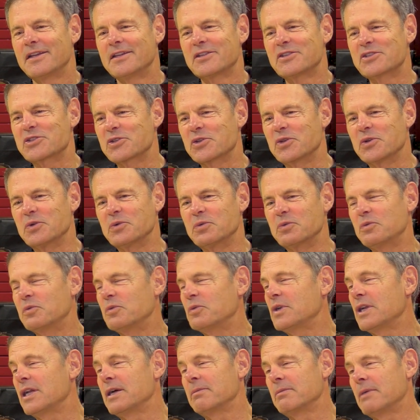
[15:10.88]
so
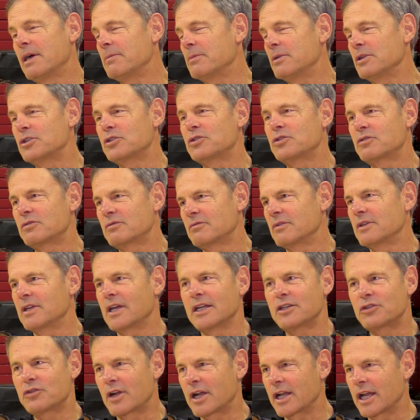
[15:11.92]
when I
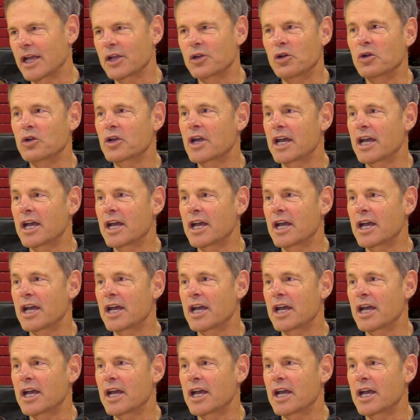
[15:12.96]
go